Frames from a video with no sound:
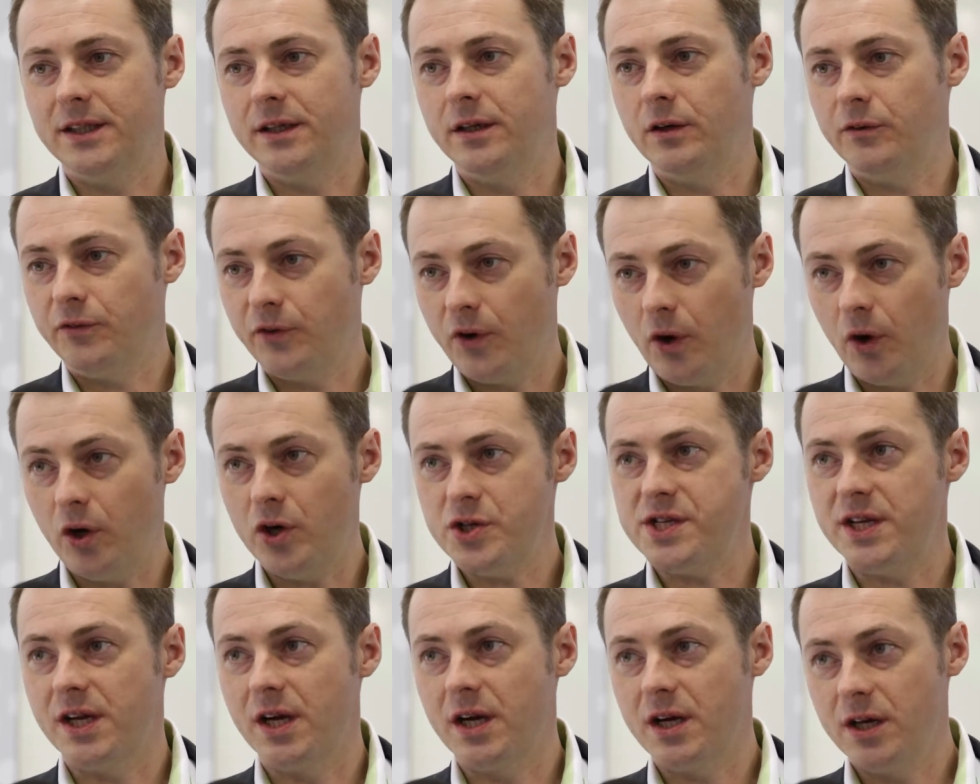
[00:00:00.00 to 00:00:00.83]
and of
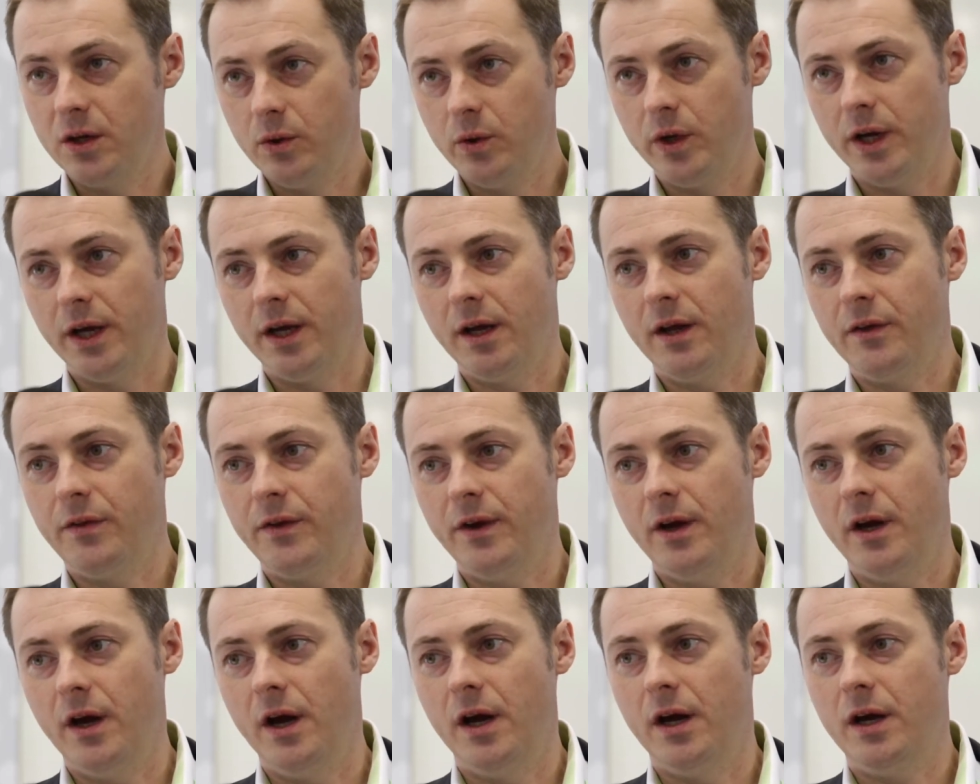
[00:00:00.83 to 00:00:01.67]
course including
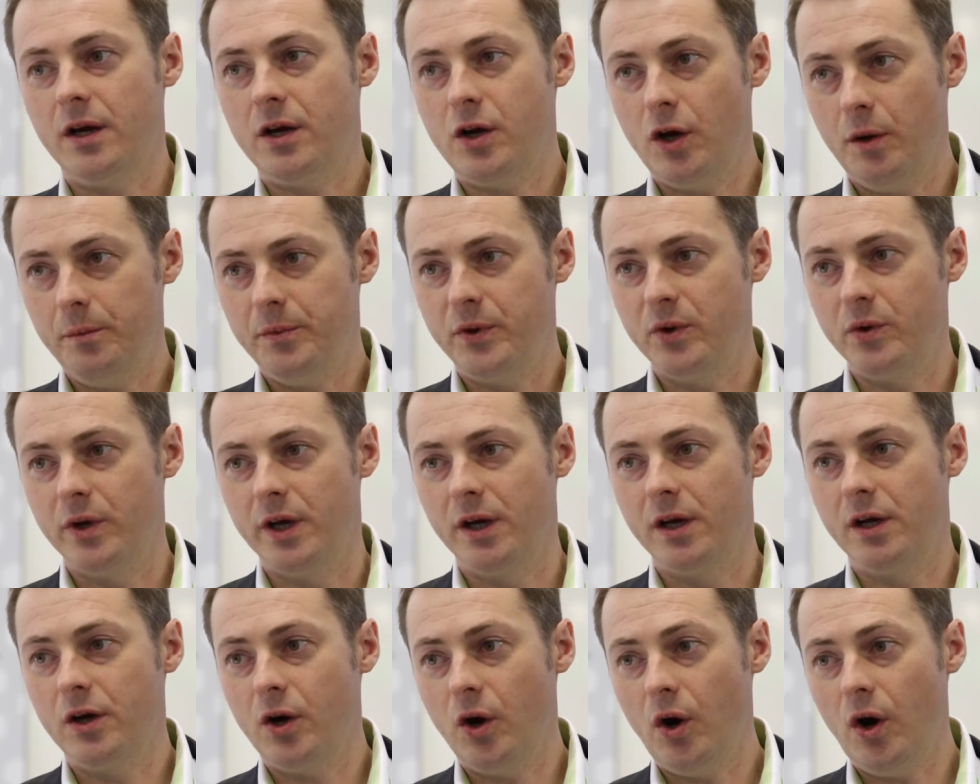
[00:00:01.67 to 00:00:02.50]
the
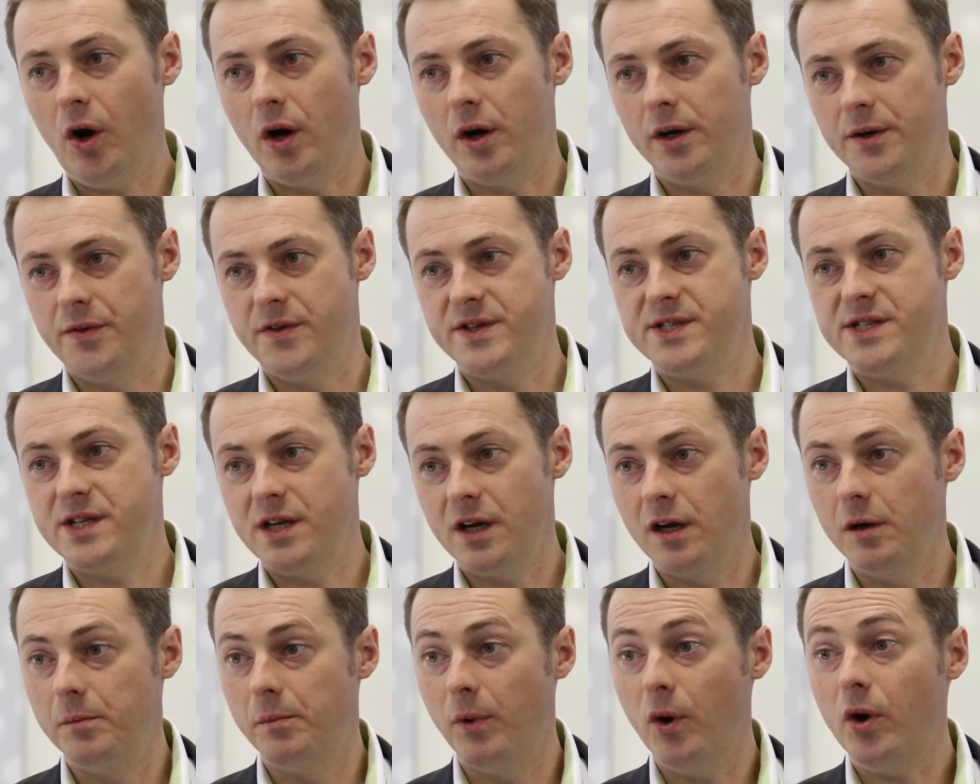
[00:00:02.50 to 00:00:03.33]
computing core, the
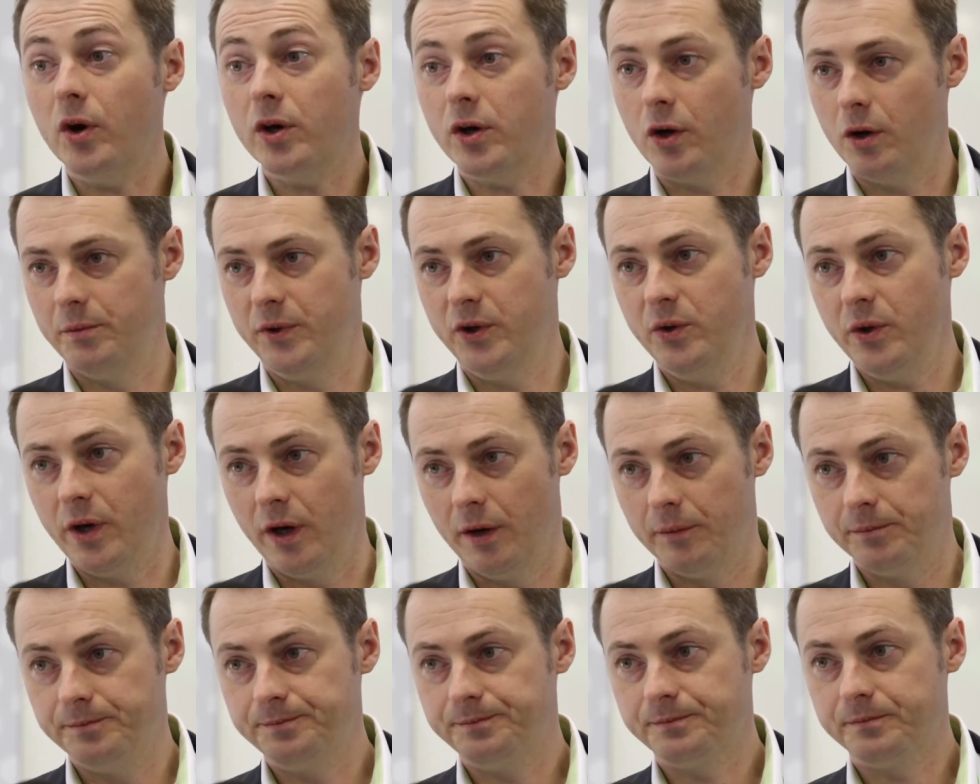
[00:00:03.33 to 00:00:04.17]
single board computer.